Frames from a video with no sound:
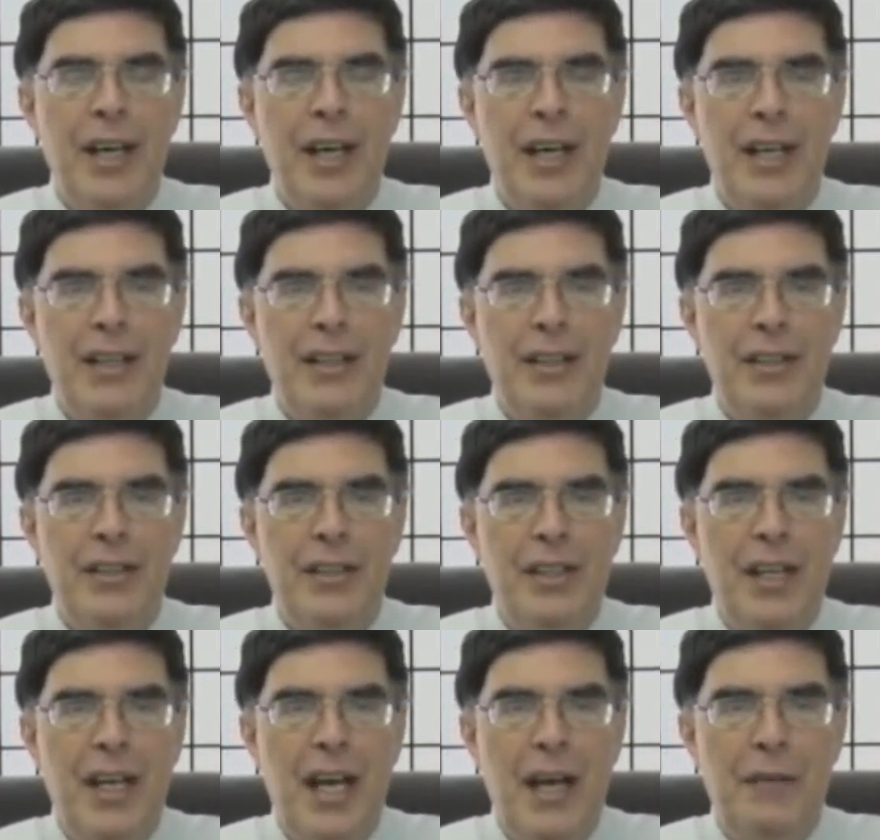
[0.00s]

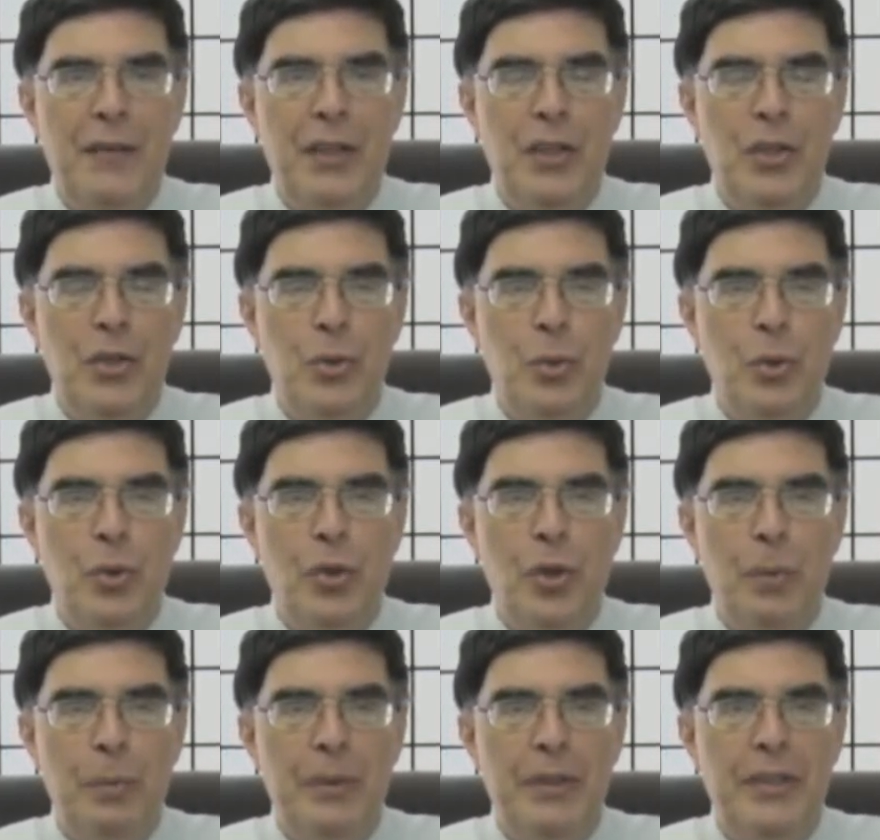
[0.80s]
and having the
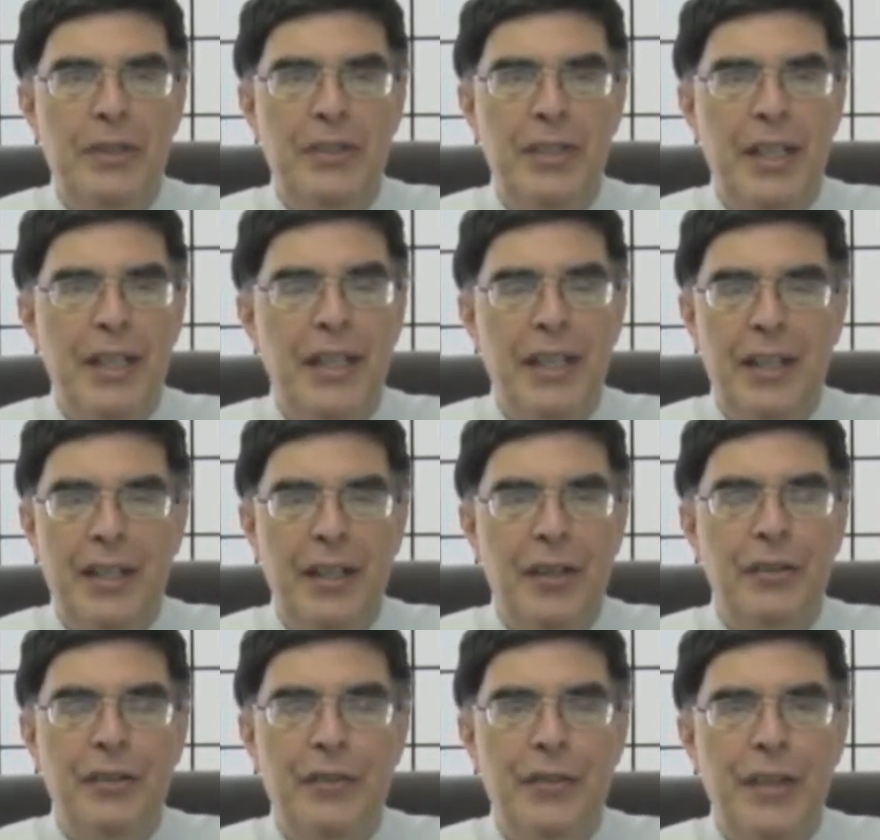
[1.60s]
door open and taking
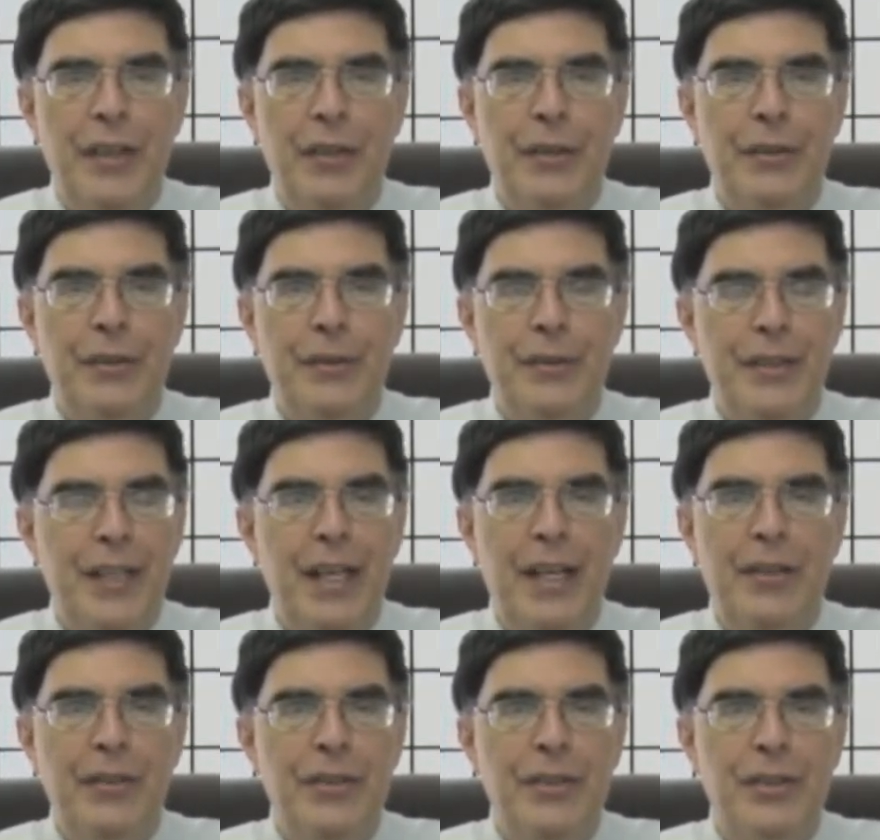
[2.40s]
an elevator
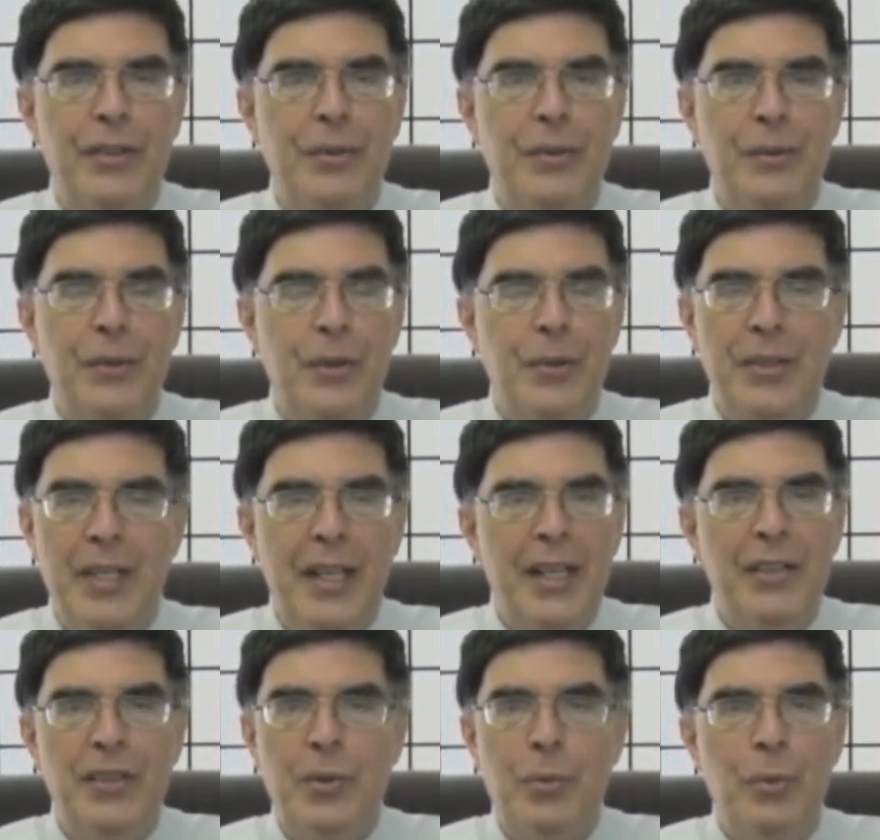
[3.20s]
down to your
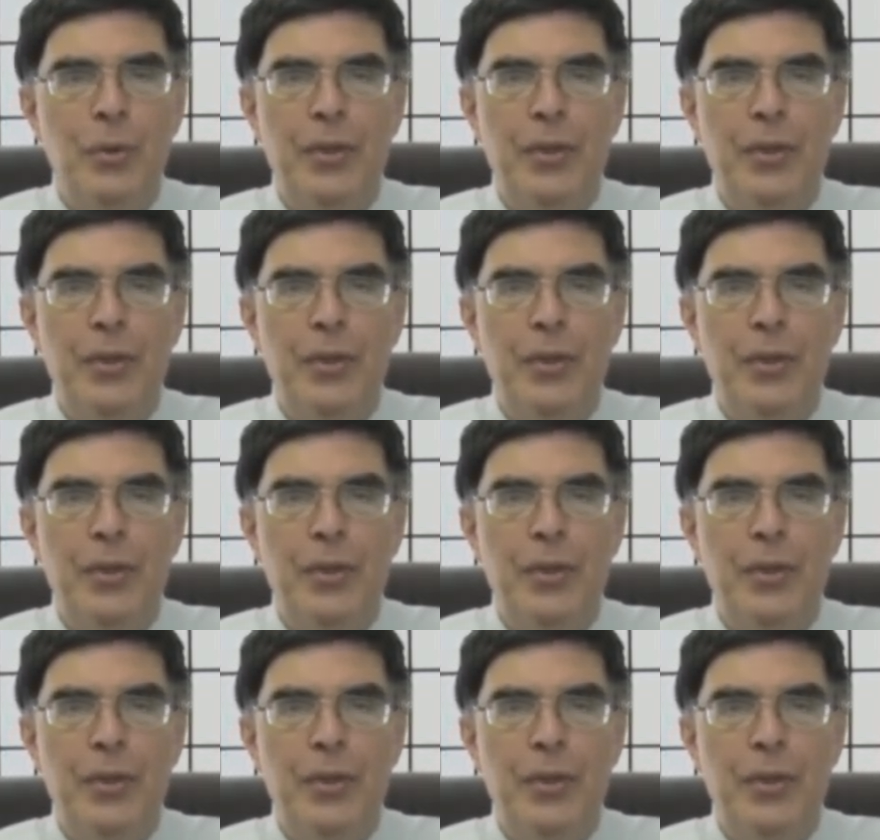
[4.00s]
desk?